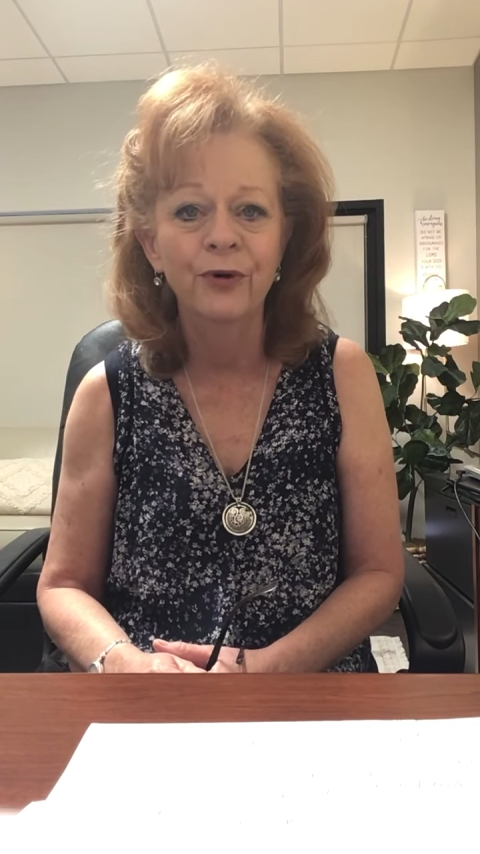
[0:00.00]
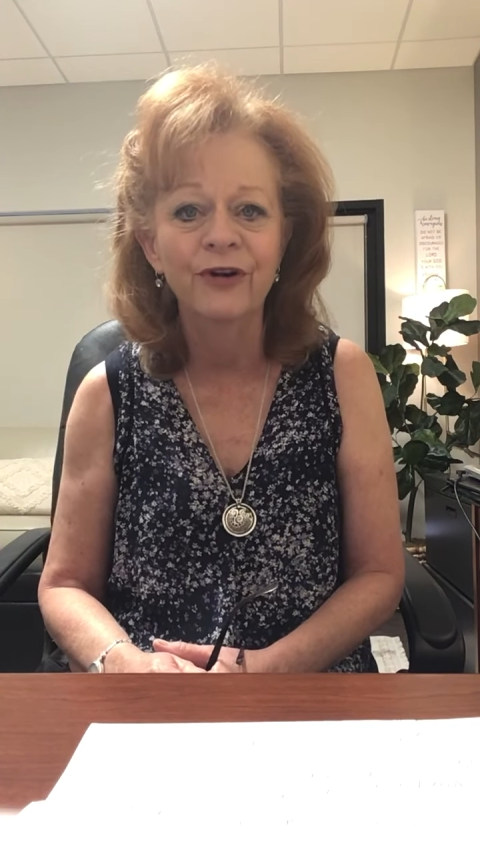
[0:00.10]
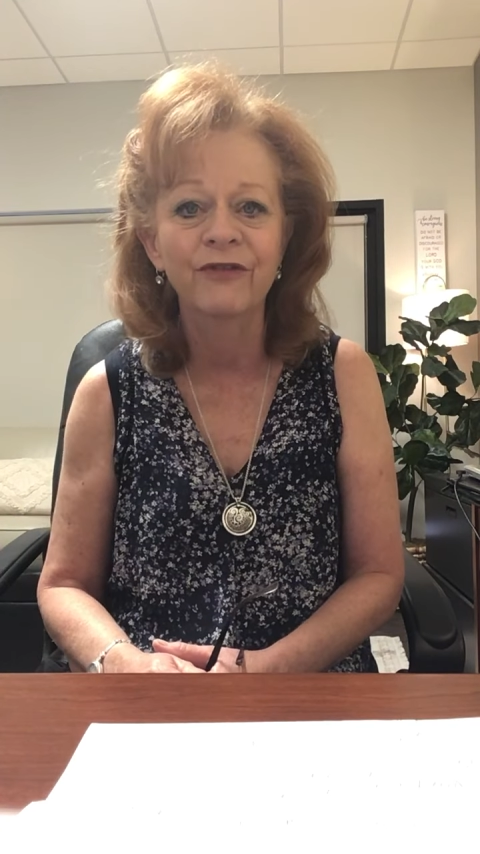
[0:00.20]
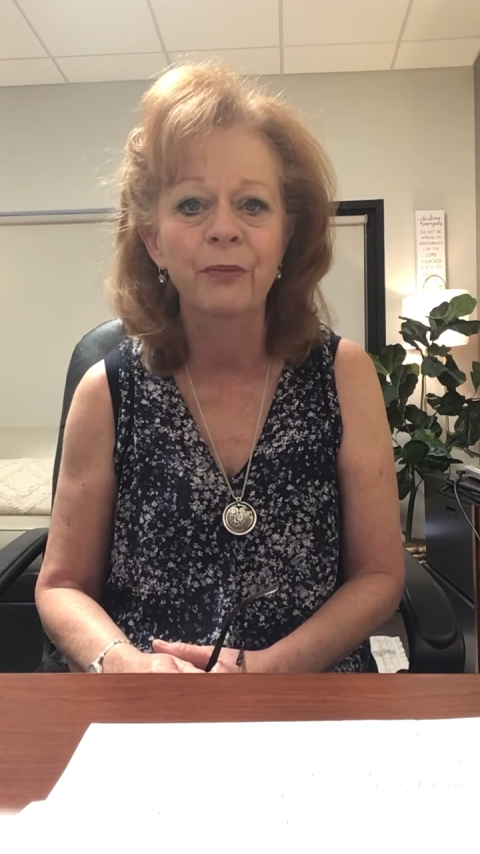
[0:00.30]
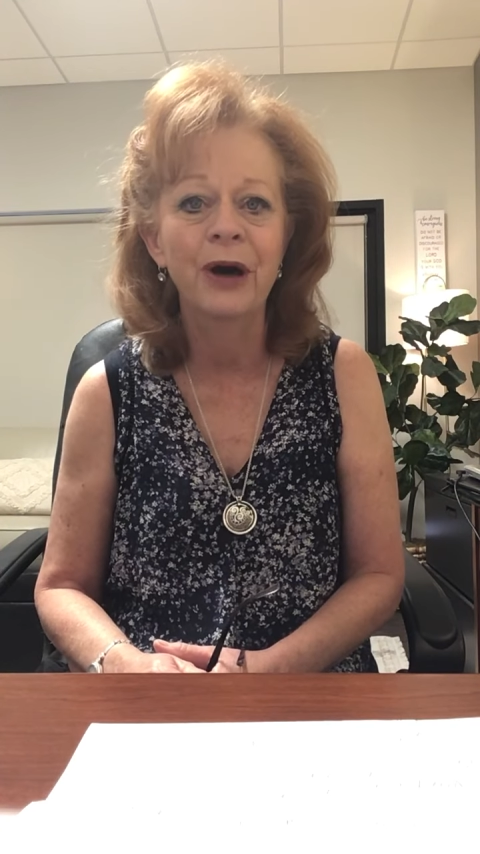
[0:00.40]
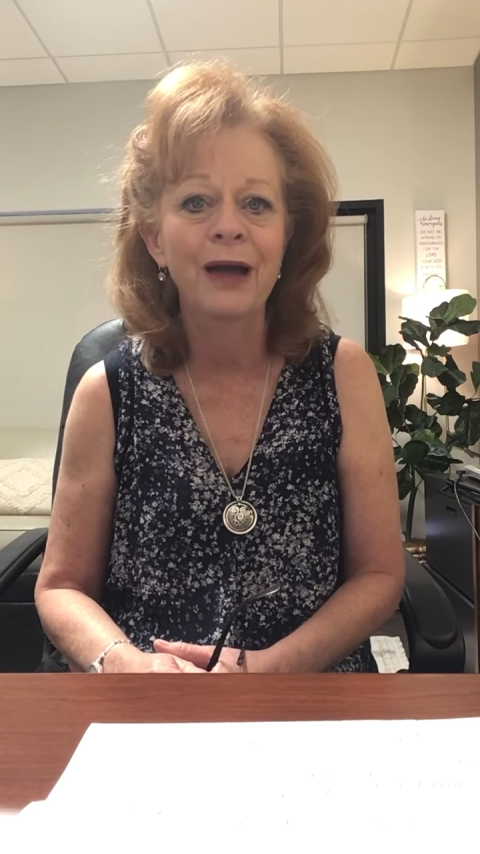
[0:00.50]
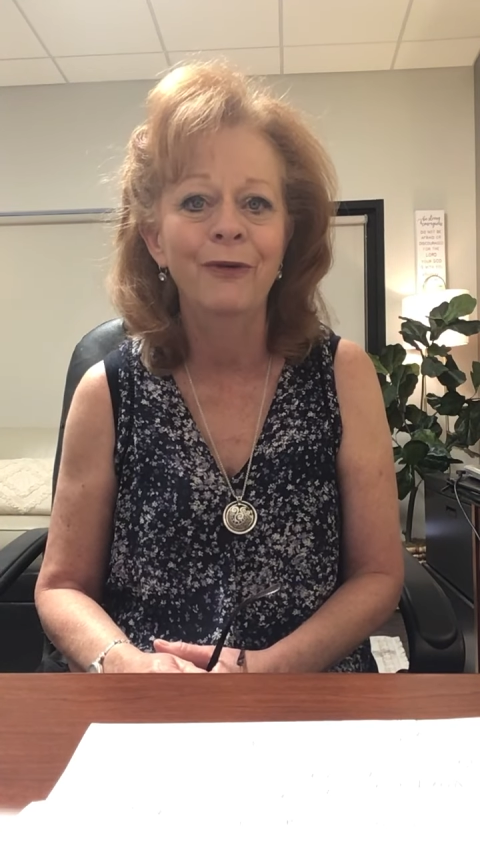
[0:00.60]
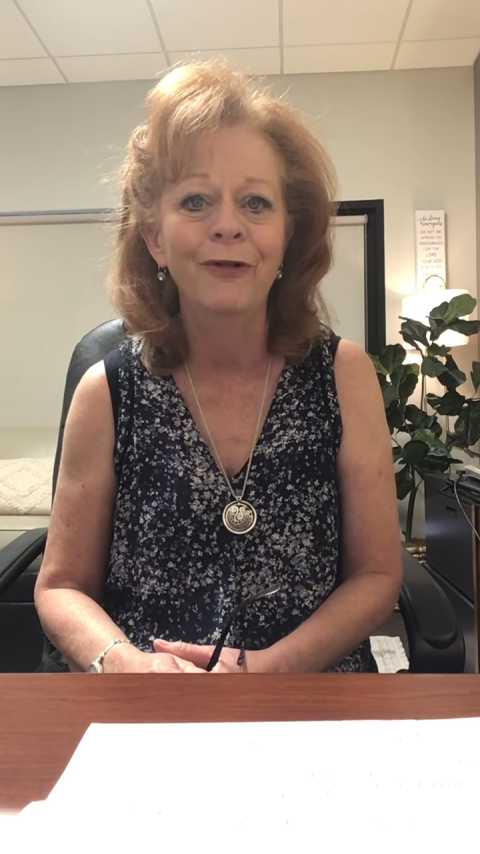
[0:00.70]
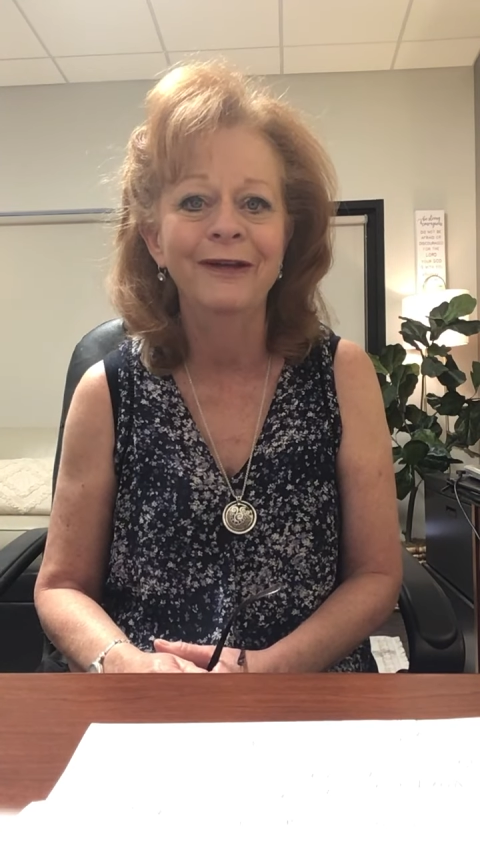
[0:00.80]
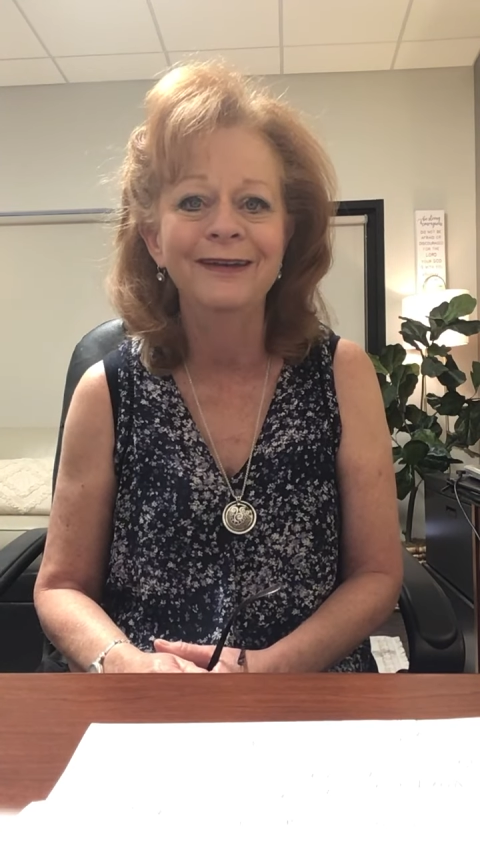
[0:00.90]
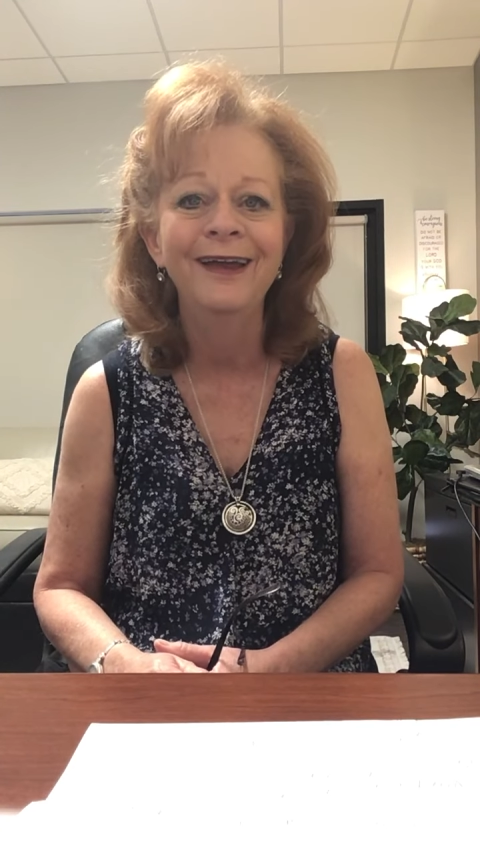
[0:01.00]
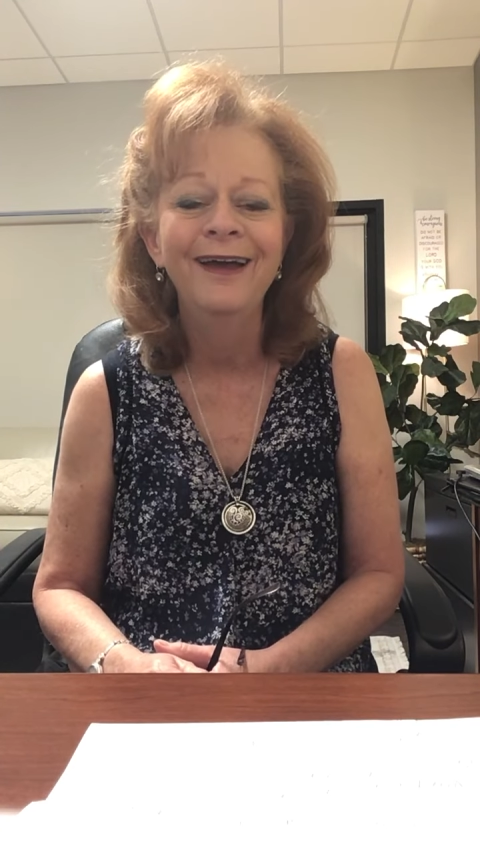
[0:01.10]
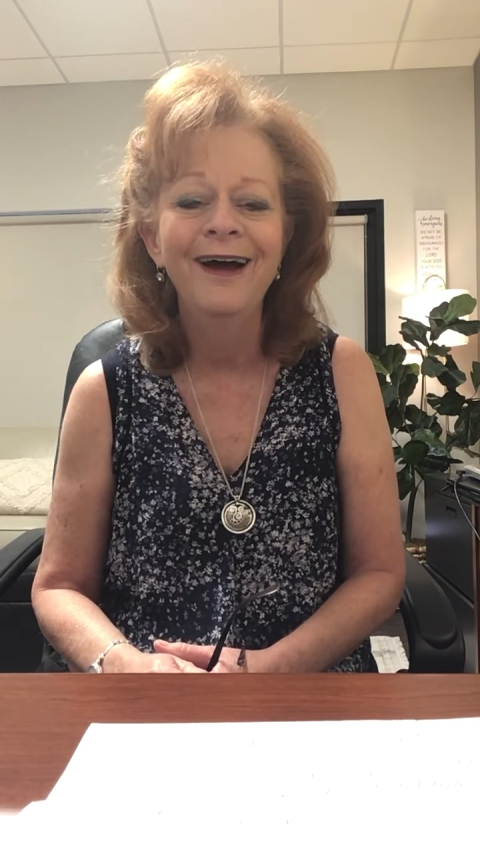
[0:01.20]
book of the Bible, and